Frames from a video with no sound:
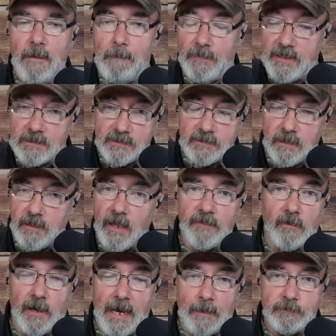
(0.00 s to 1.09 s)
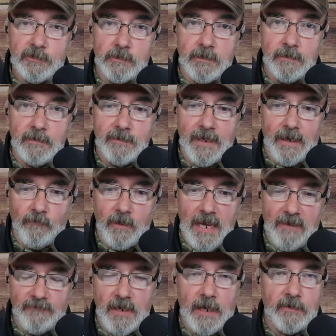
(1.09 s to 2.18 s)
This is another option that we
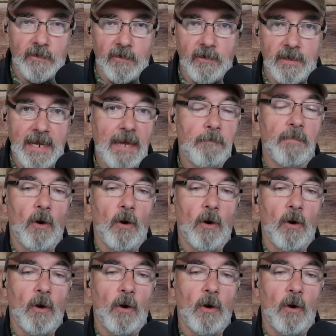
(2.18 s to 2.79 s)
have not heard yet,